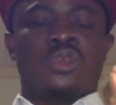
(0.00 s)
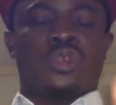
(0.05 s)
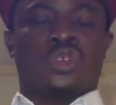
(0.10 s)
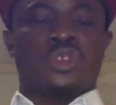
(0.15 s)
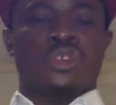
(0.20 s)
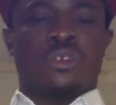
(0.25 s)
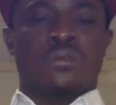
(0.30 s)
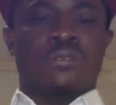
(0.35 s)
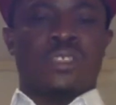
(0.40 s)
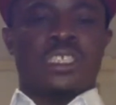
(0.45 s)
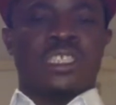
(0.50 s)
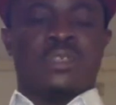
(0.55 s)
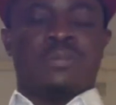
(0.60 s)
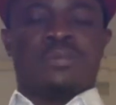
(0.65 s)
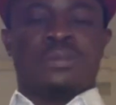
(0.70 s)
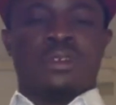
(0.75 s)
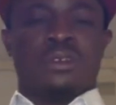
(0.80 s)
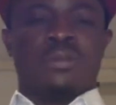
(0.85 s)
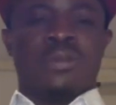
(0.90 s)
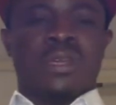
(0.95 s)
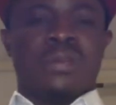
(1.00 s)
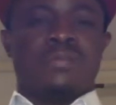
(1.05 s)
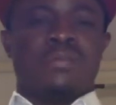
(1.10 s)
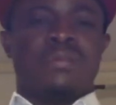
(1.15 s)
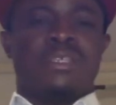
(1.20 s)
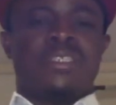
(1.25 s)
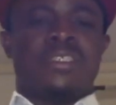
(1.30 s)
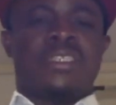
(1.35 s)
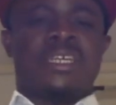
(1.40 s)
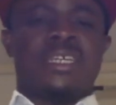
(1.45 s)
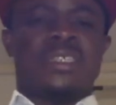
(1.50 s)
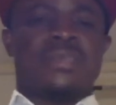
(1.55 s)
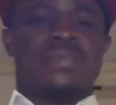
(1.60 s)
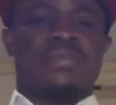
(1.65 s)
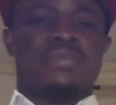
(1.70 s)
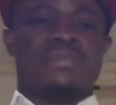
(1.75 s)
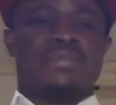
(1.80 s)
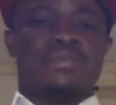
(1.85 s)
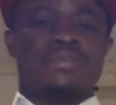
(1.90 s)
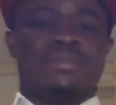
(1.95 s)
to solve this problem, Mr.
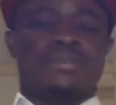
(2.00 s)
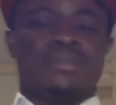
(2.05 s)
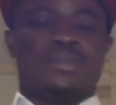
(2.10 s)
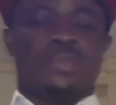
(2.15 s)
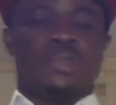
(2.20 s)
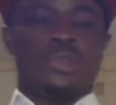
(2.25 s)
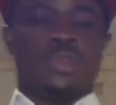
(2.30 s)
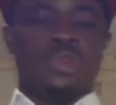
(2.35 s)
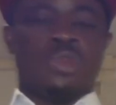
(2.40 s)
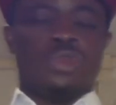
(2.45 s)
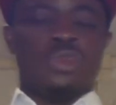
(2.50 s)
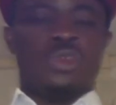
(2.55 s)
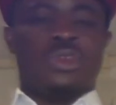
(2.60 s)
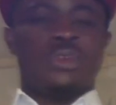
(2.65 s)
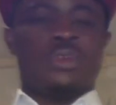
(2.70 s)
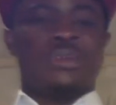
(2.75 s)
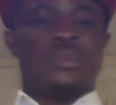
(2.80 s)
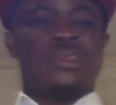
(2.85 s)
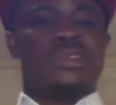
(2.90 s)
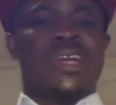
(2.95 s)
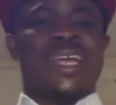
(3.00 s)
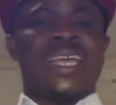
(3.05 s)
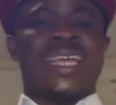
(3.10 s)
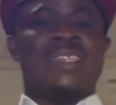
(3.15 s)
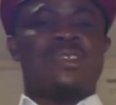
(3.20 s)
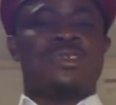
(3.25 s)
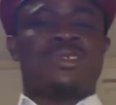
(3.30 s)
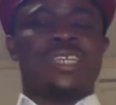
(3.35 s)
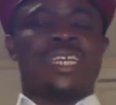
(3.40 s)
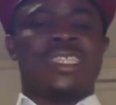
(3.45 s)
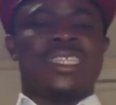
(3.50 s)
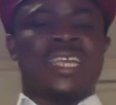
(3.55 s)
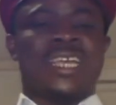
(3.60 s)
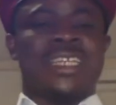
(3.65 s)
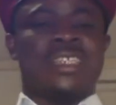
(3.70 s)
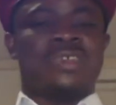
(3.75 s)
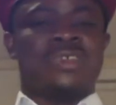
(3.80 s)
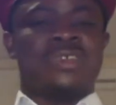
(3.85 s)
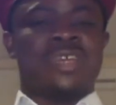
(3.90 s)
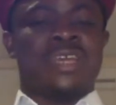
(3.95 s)
Soludo, you are
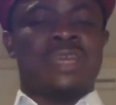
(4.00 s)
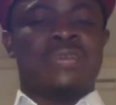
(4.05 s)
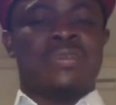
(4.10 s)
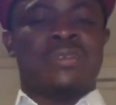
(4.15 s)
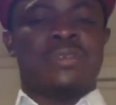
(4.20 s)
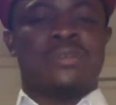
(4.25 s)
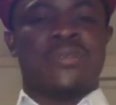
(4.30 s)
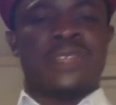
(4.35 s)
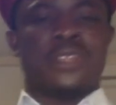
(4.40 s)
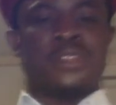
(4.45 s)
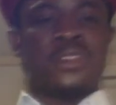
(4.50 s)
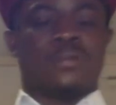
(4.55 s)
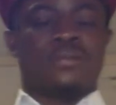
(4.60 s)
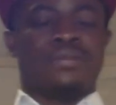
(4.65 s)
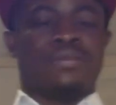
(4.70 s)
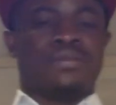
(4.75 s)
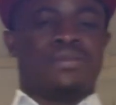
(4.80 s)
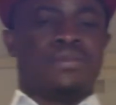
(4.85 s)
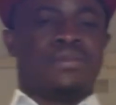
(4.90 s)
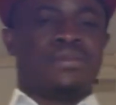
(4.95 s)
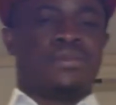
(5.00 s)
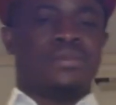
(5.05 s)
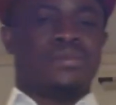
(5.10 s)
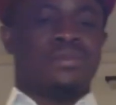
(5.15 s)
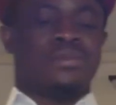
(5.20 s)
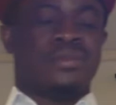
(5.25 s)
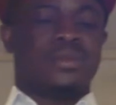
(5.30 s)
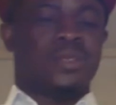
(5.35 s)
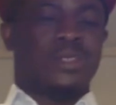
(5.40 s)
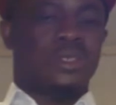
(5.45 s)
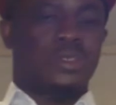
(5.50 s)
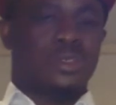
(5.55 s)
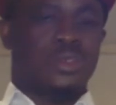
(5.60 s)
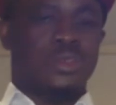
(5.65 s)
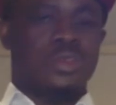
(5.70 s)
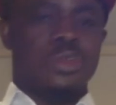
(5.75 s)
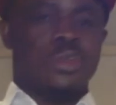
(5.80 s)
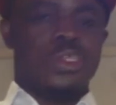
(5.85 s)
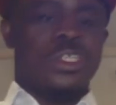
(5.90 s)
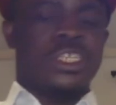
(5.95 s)
educated, you are a professor.
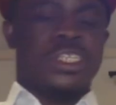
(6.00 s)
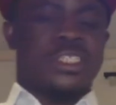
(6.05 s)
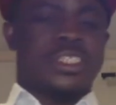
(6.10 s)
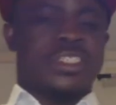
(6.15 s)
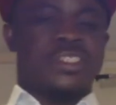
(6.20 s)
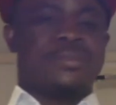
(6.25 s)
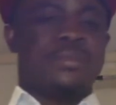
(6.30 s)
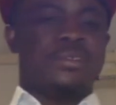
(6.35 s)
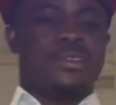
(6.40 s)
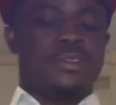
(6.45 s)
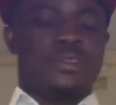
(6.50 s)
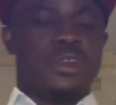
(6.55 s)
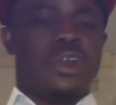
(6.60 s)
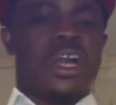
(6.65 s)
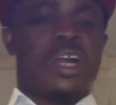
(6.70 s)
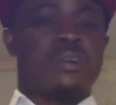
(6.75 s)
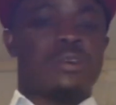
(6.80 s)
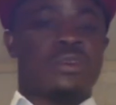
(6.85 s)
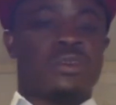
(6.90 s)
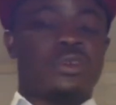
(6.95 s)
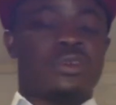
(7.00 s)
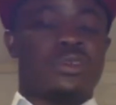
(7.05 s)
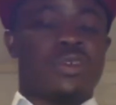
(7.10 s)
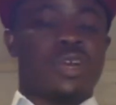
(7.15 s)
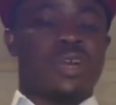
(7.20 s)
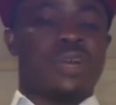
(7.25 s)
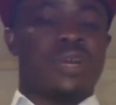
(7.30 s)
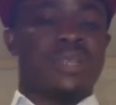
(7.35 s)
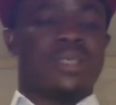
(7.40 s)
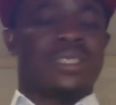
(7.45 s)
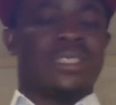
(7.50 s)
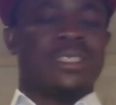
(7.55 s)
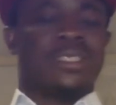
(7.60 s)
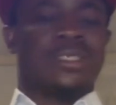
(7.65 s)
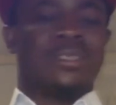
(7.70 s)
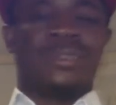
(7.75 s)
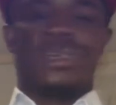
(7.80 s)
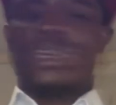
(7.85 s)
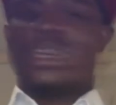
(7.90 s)
You know it. You know how to go about it.